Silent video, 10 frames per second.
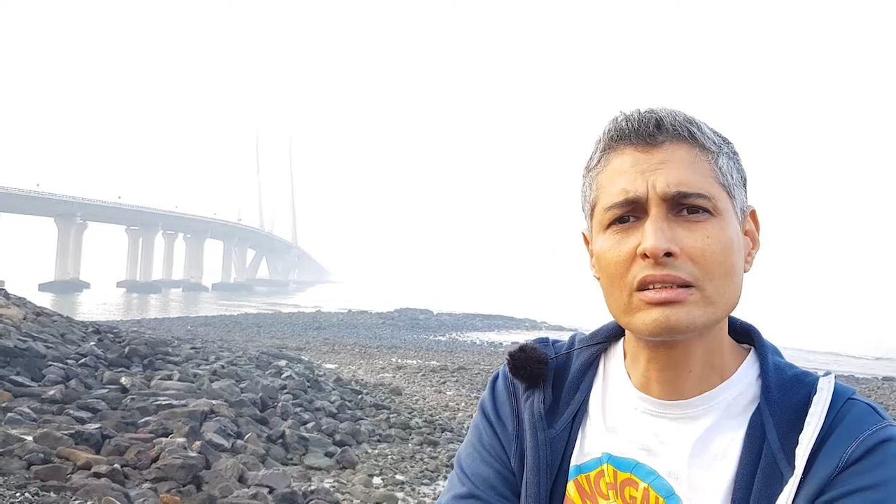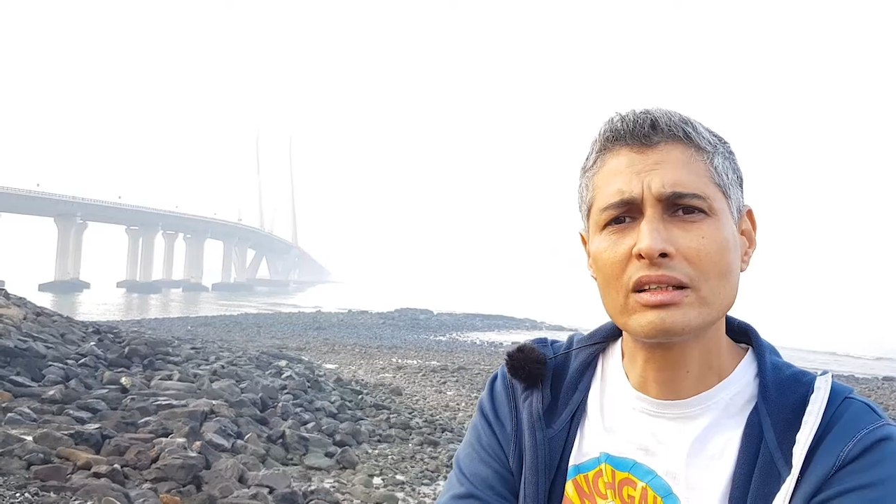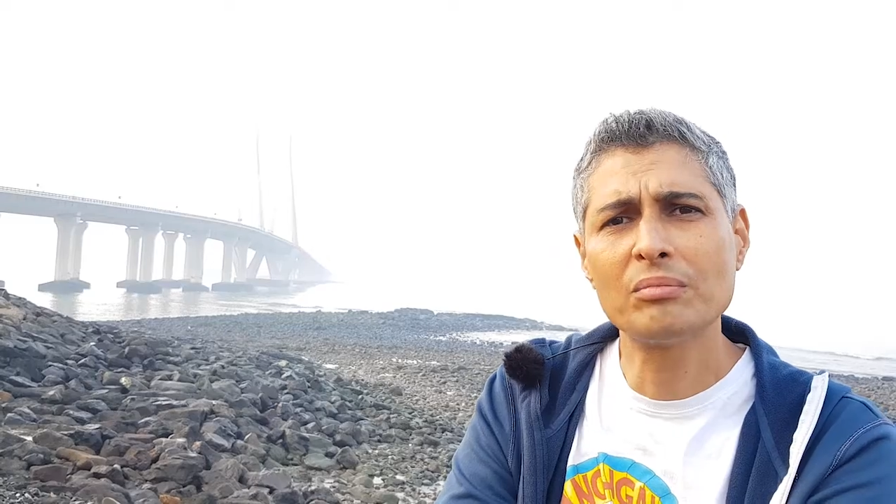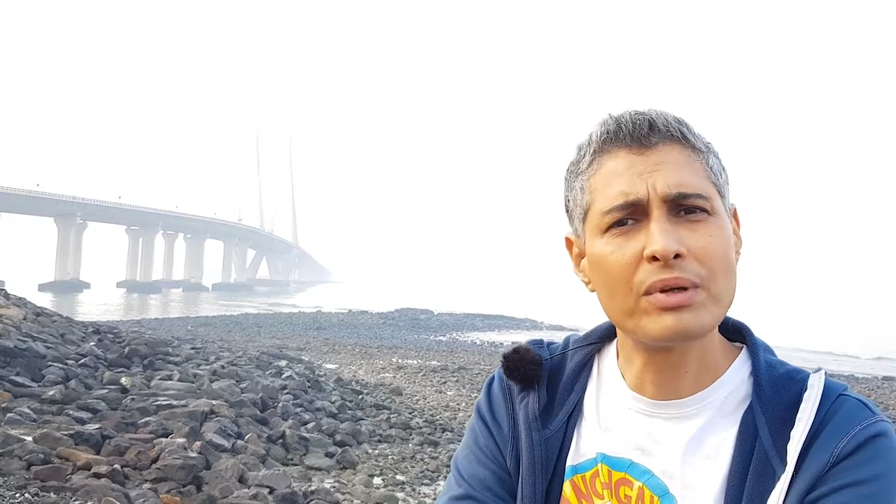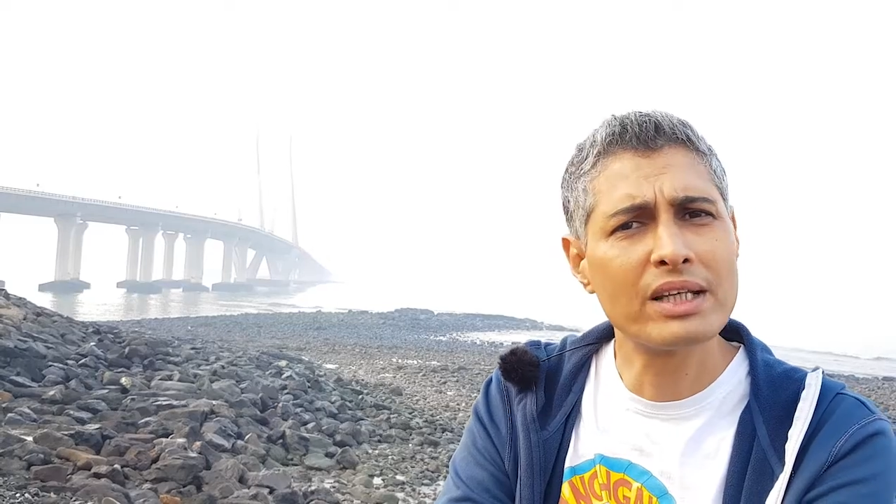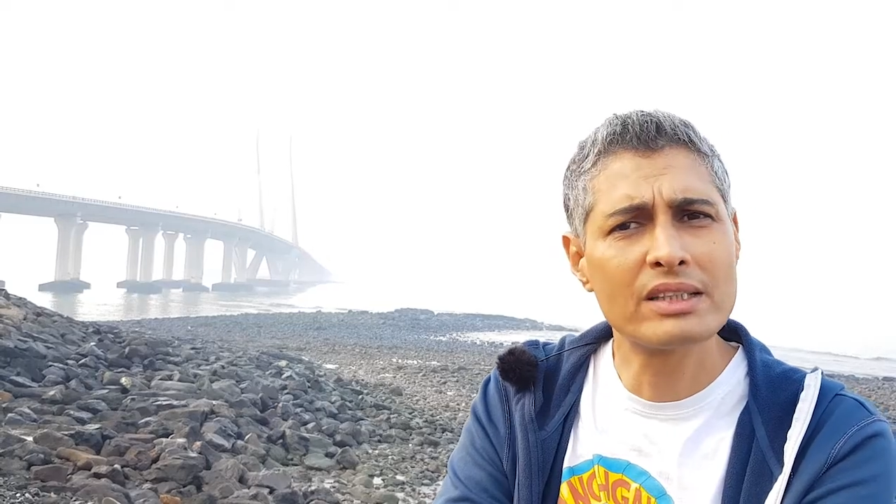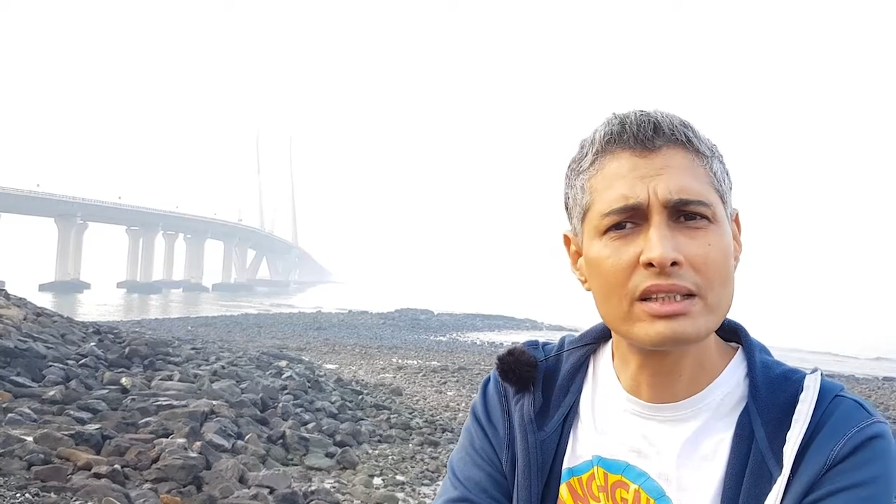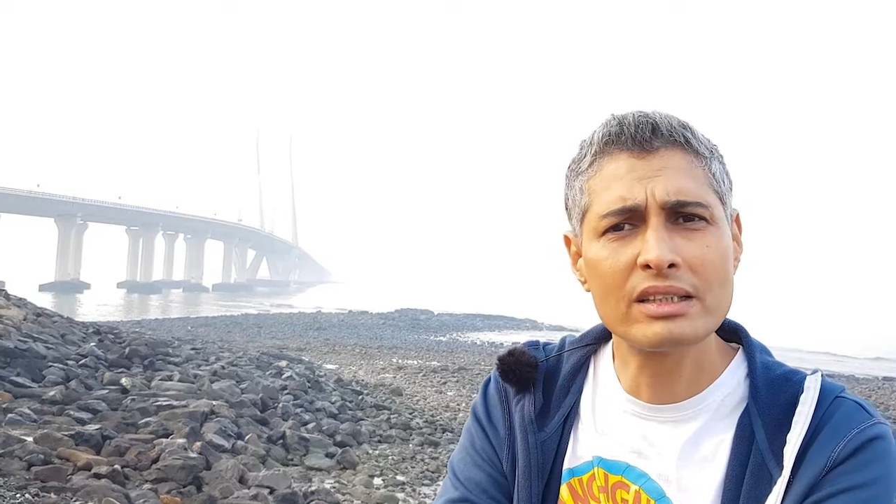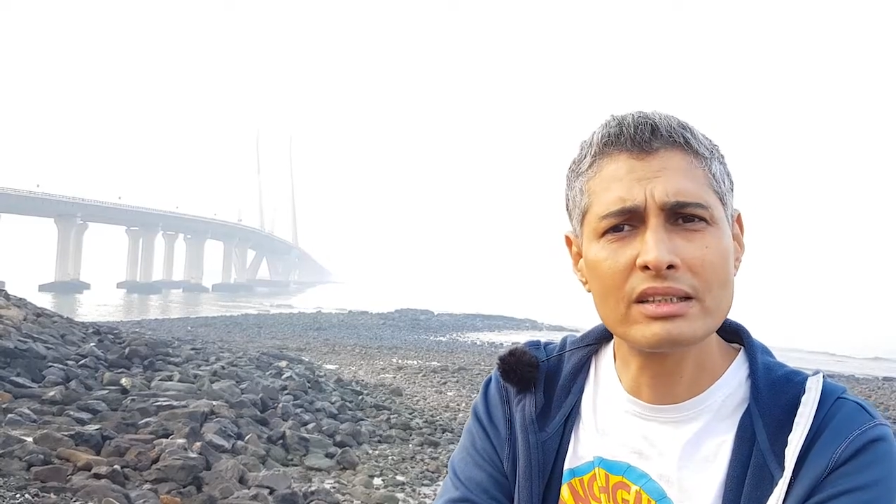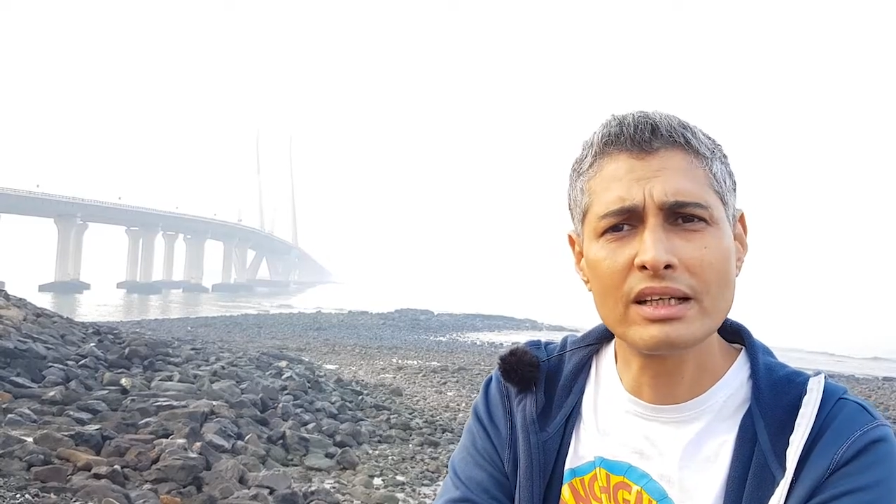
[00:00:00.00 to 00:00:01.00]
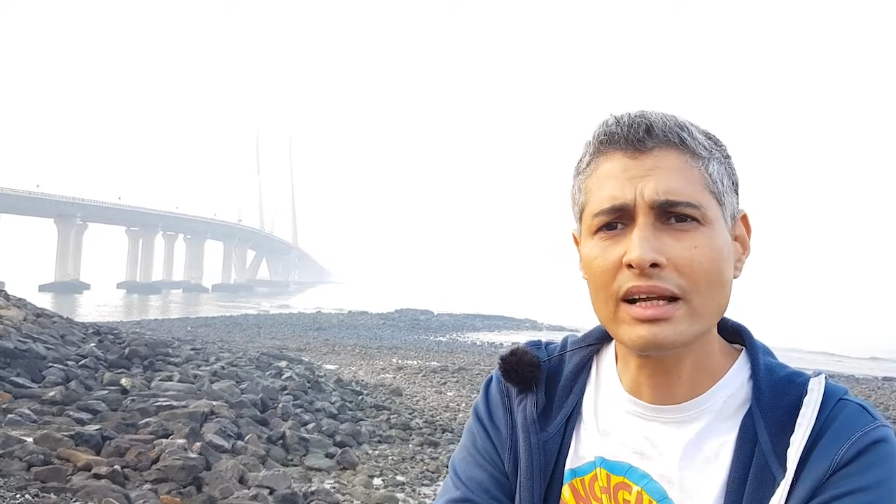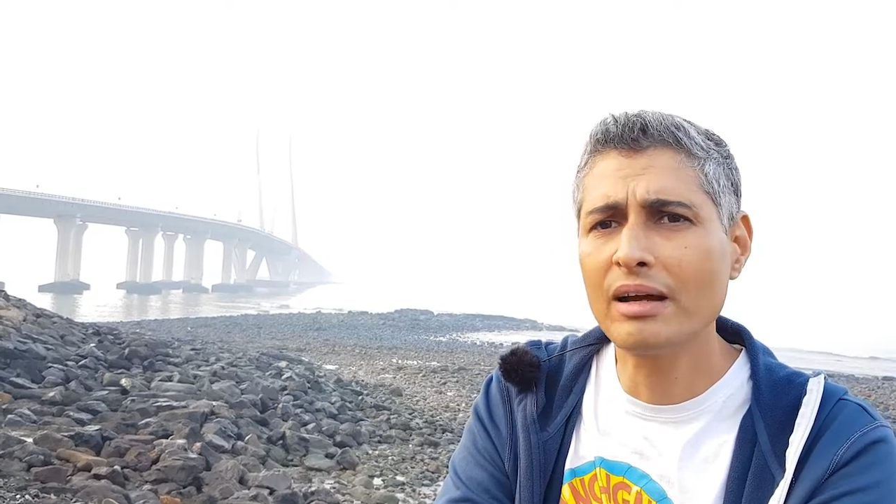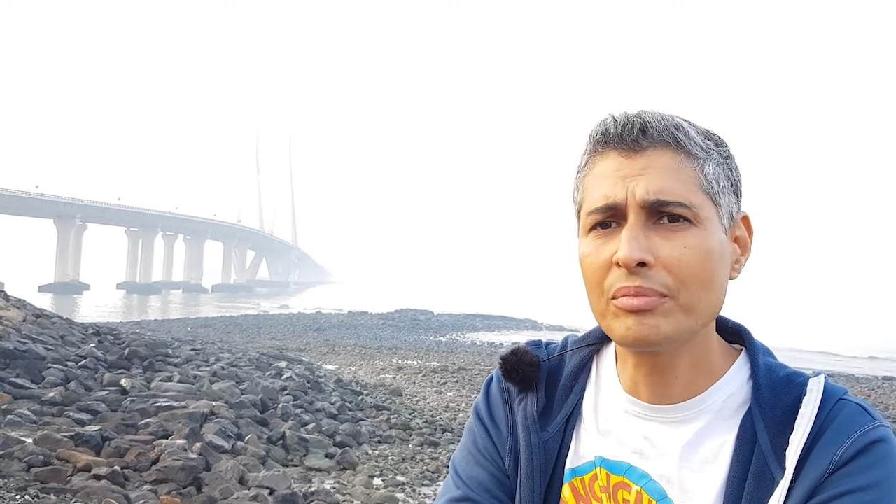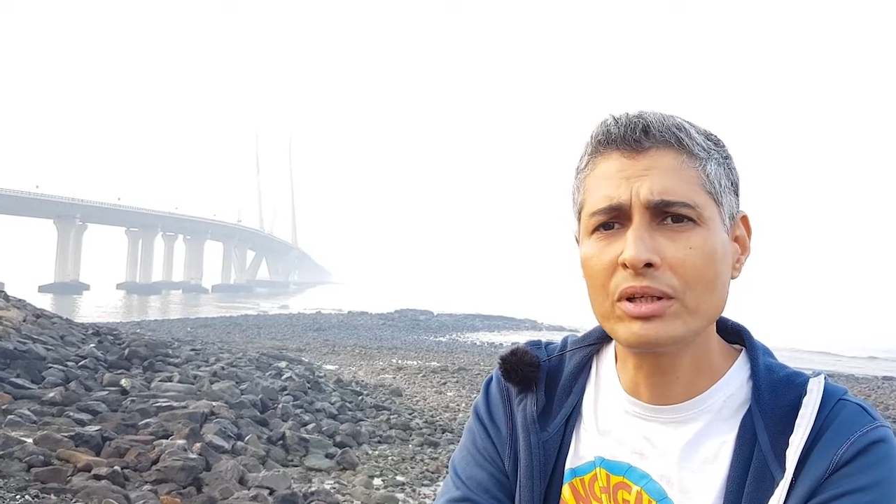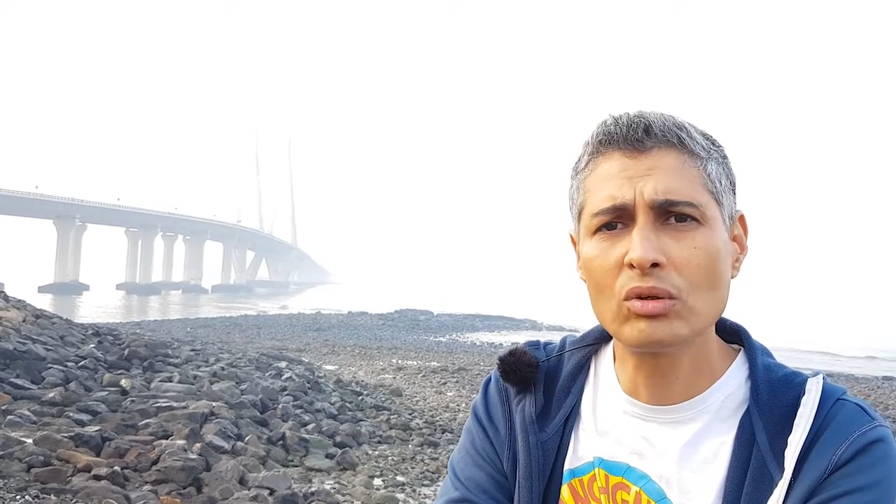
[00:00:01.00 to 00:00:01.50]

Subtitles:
complacent and happy